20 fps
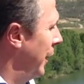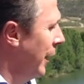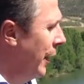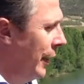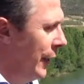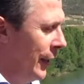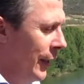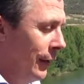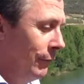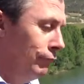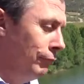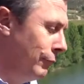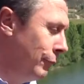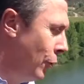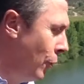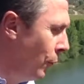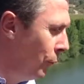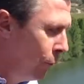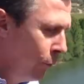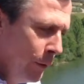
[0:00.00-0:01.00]
and
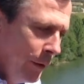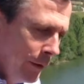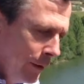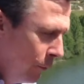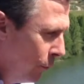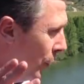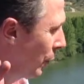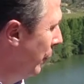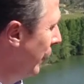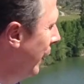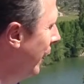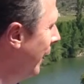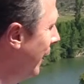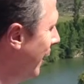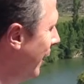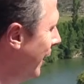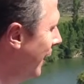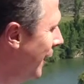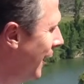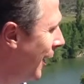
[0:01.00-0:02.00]
hopefully there will be
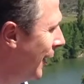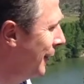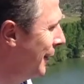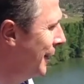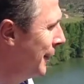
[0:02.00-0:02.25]
at